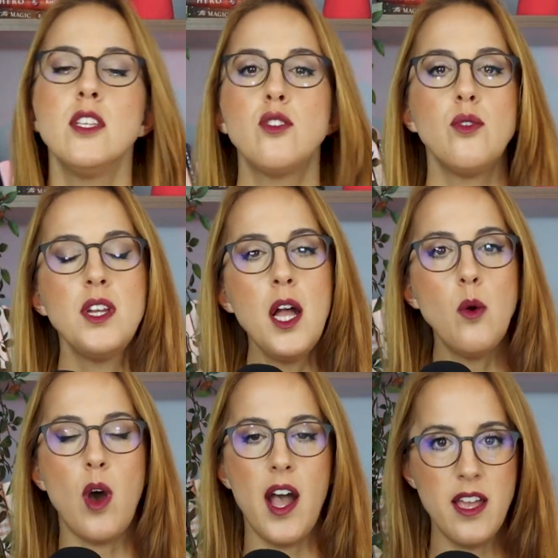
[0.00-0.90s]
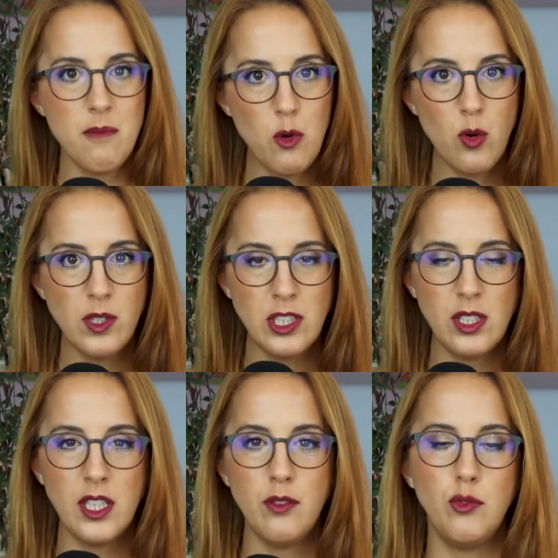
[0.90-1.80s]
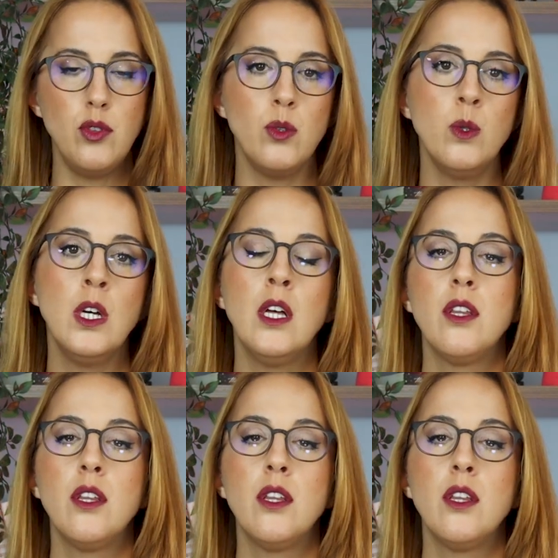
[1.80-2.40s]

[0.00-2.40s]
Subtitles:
So now I am going to give you